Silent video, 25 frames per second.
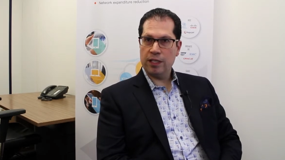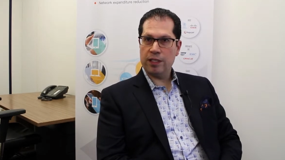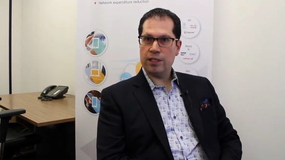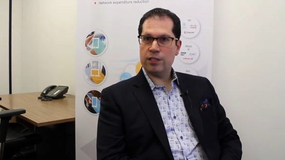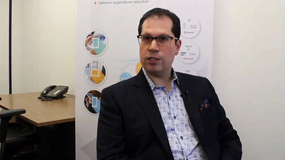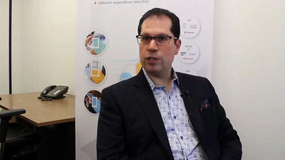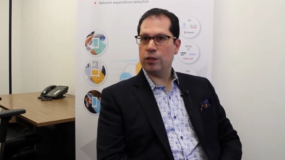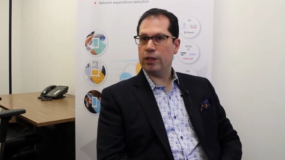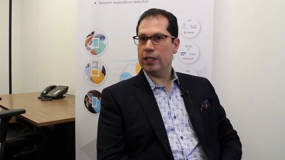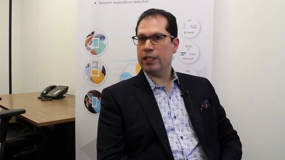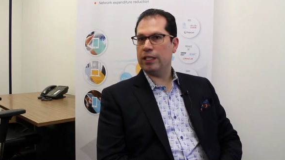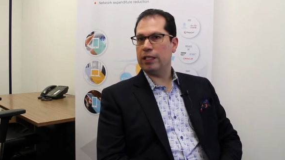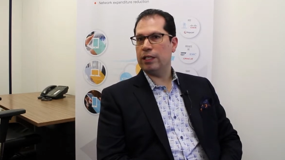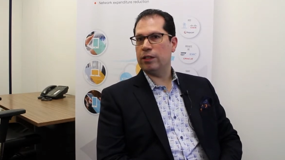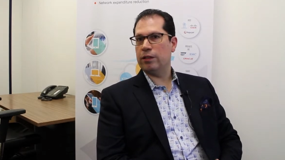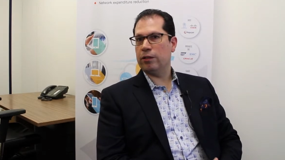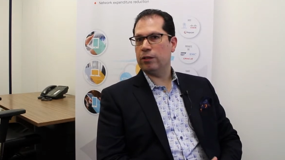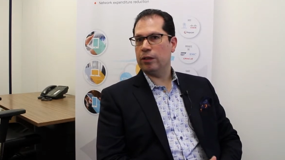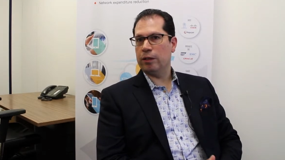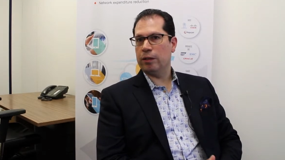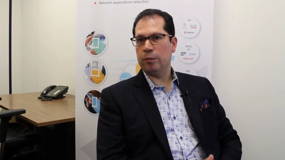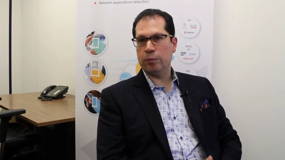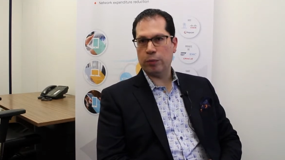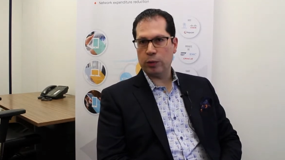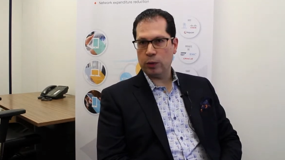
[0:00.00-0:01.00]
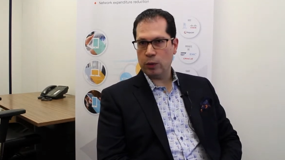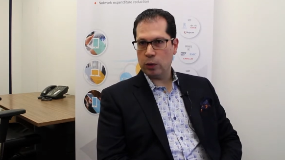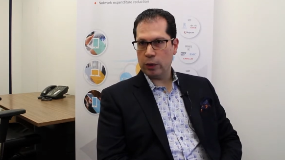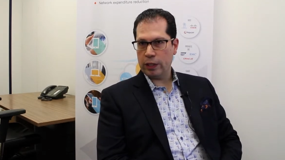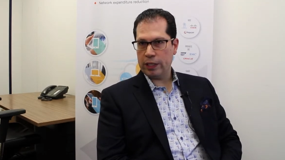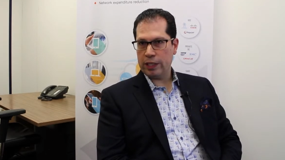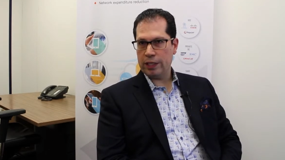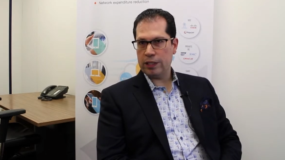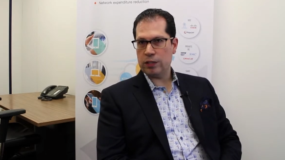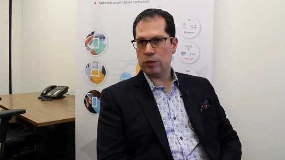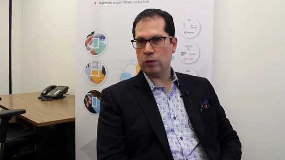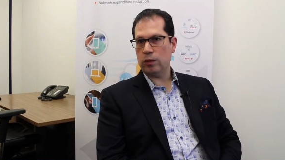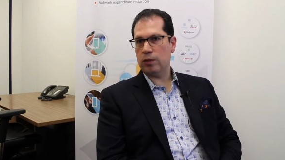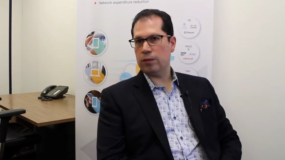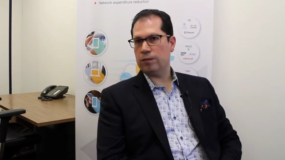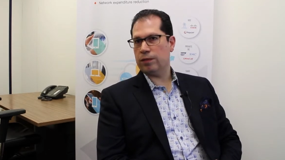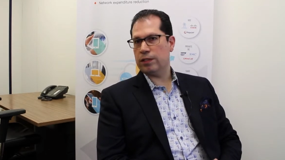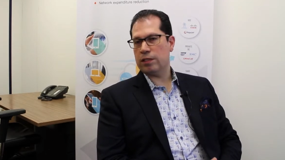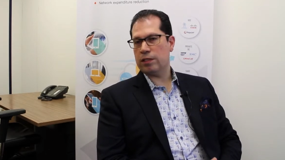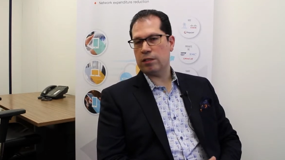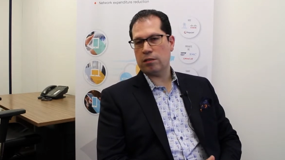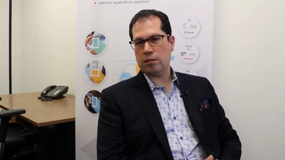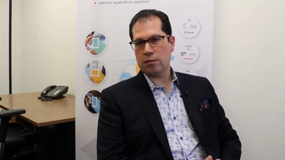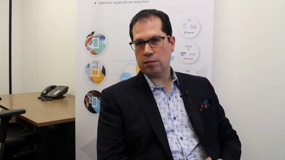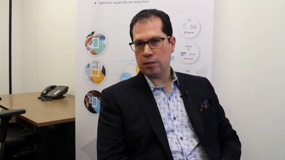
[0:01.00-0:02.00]
so that either employees or if
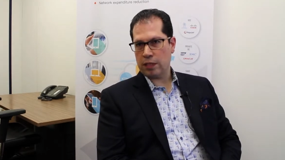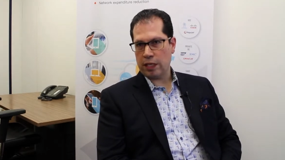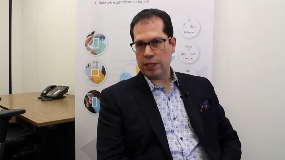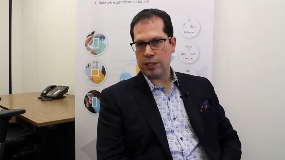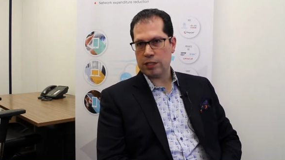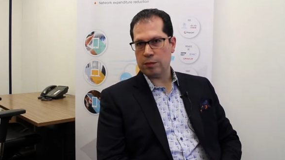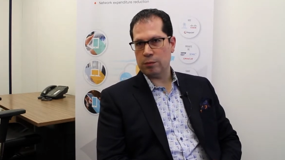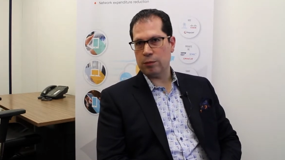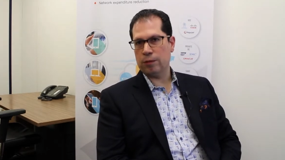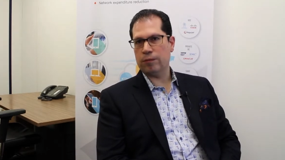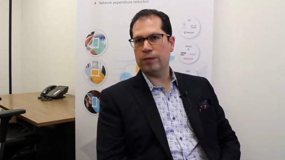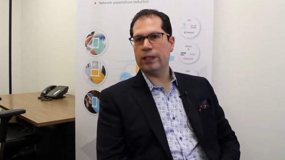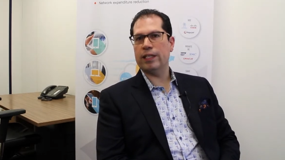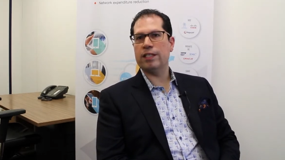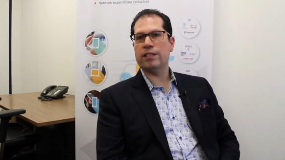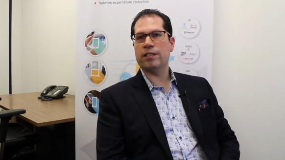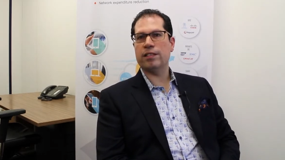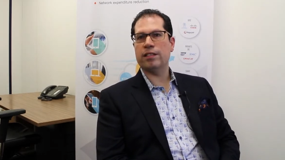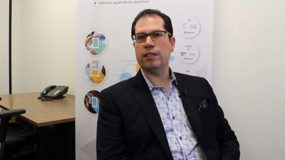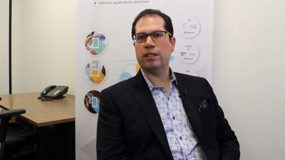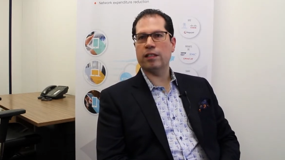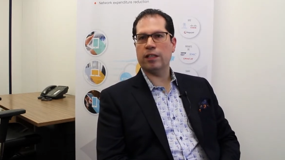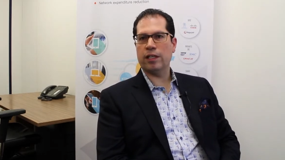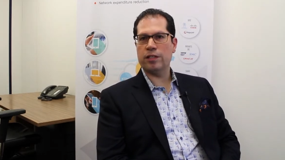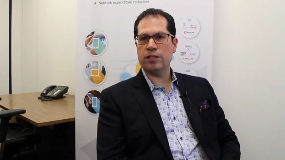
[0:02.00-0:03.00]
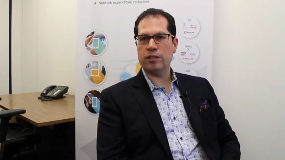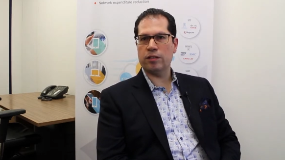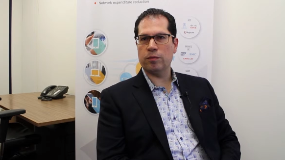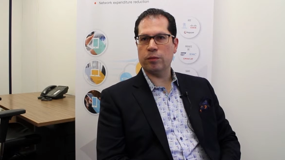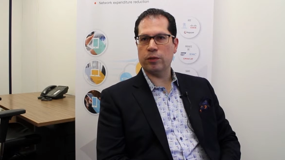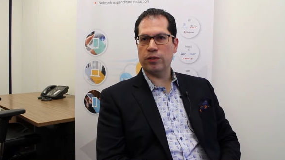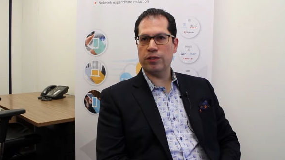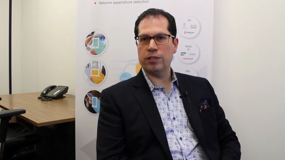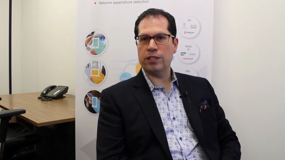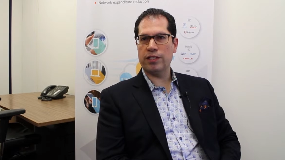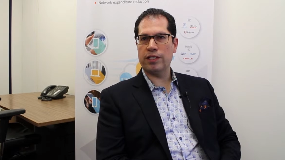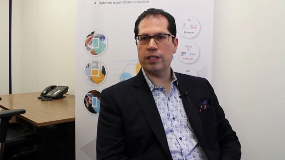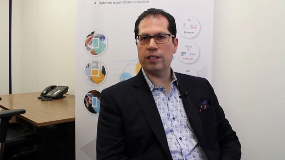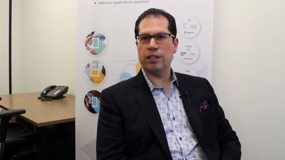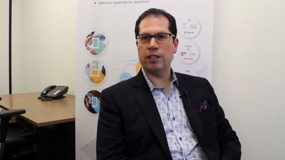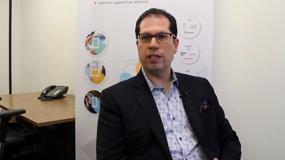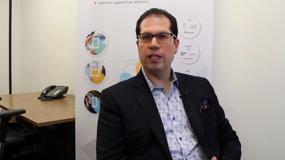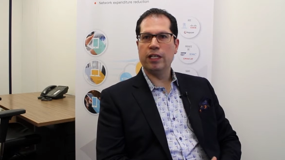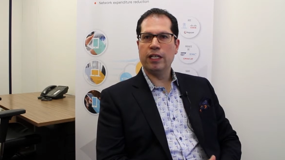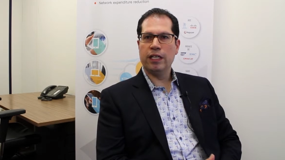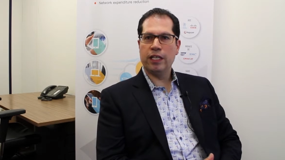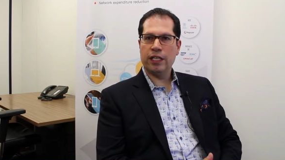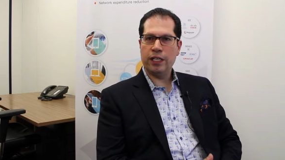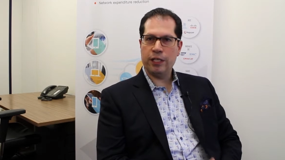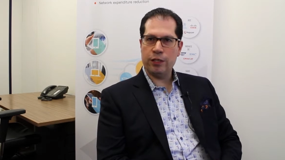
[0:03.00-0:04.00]
it's customer facing customers can
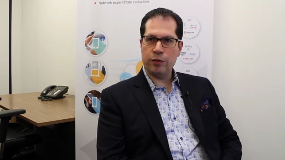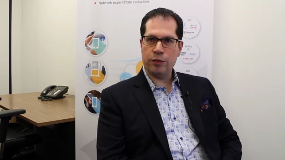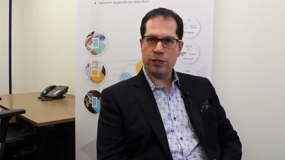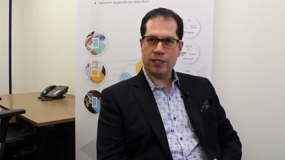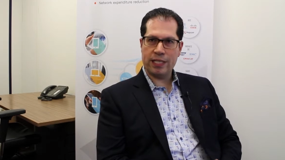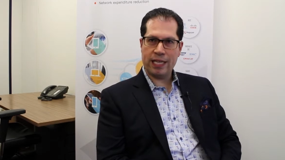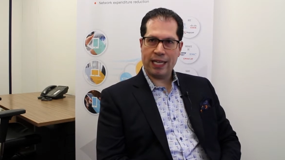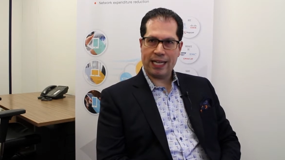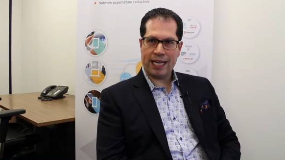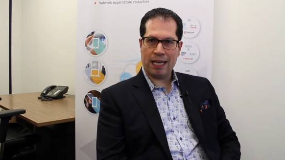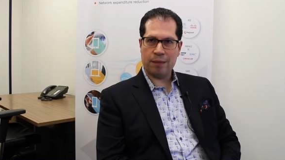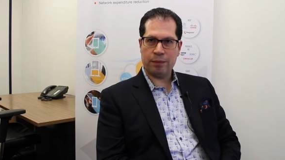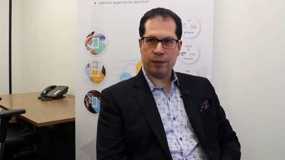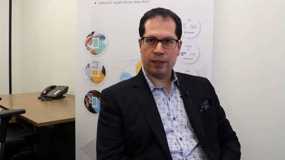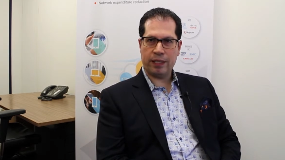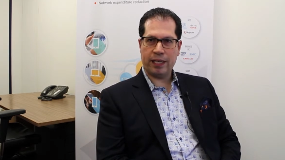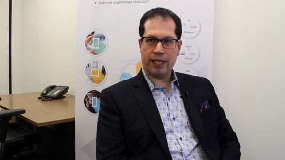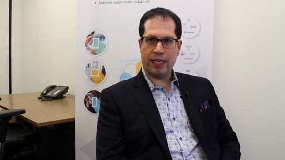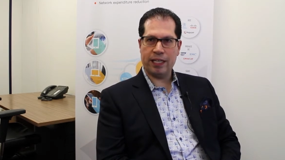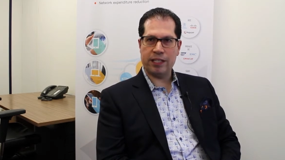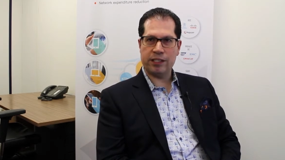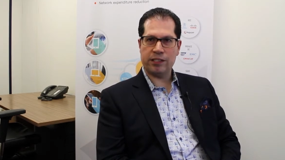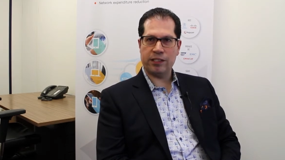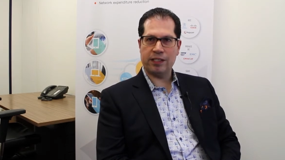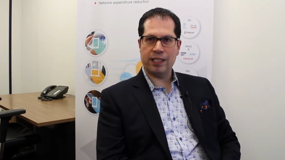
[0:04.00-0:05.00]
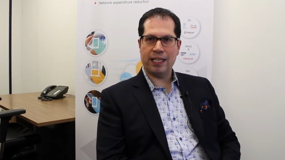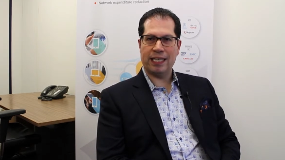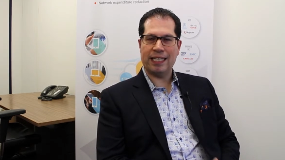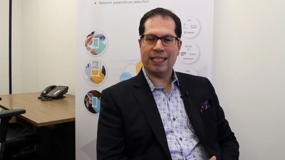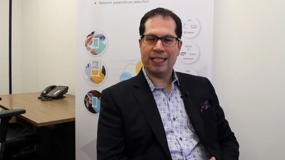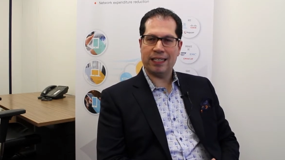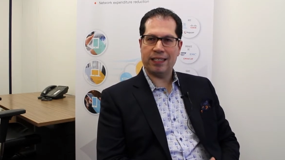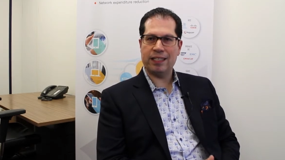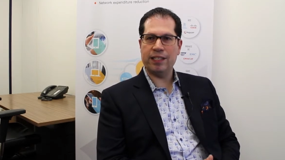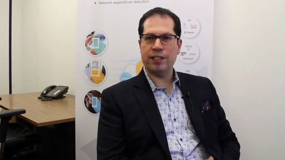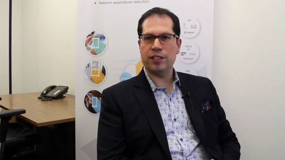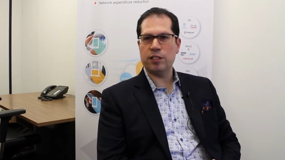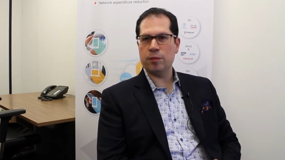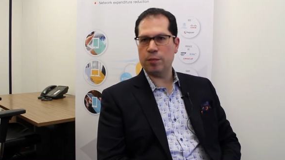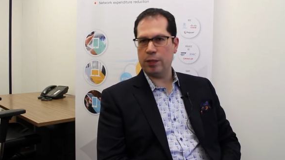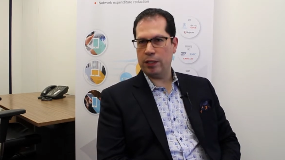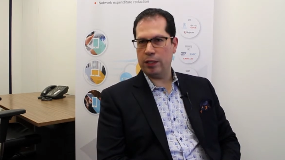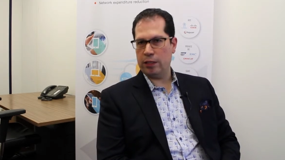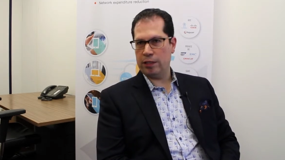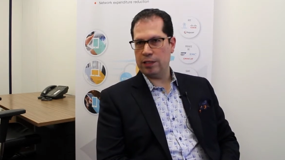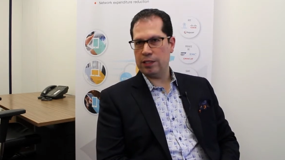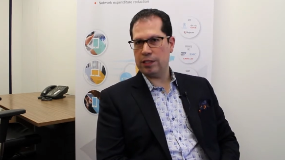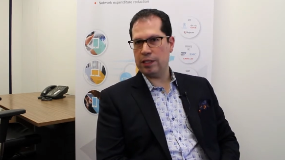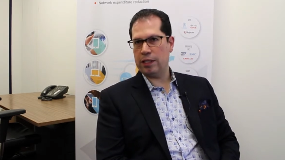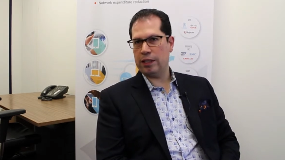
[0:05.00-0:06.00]
use that application and get the
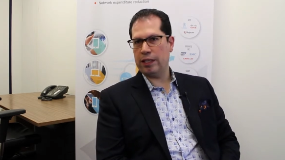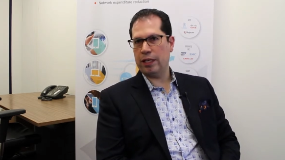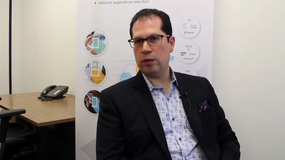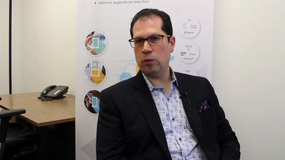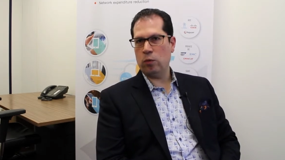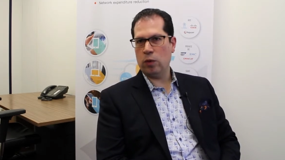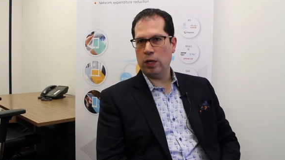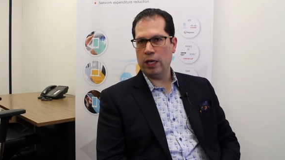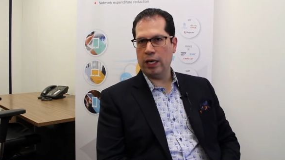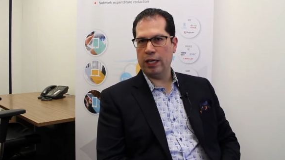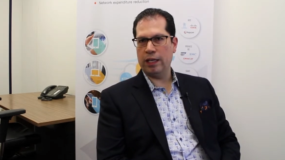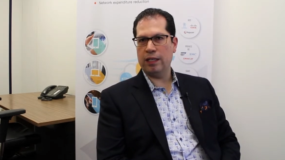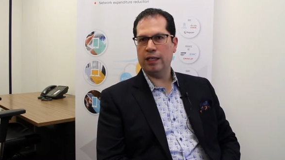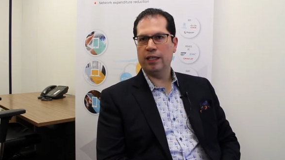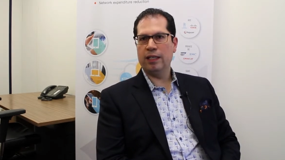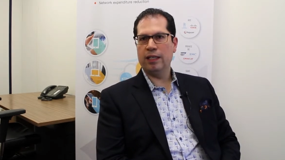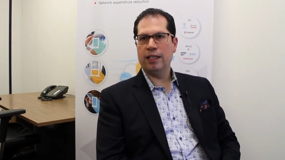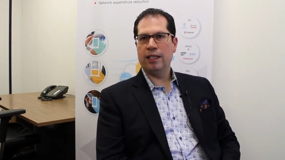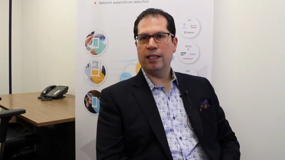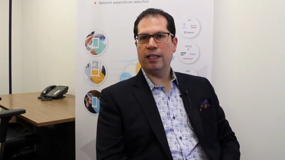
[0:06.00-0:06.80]
experience that they want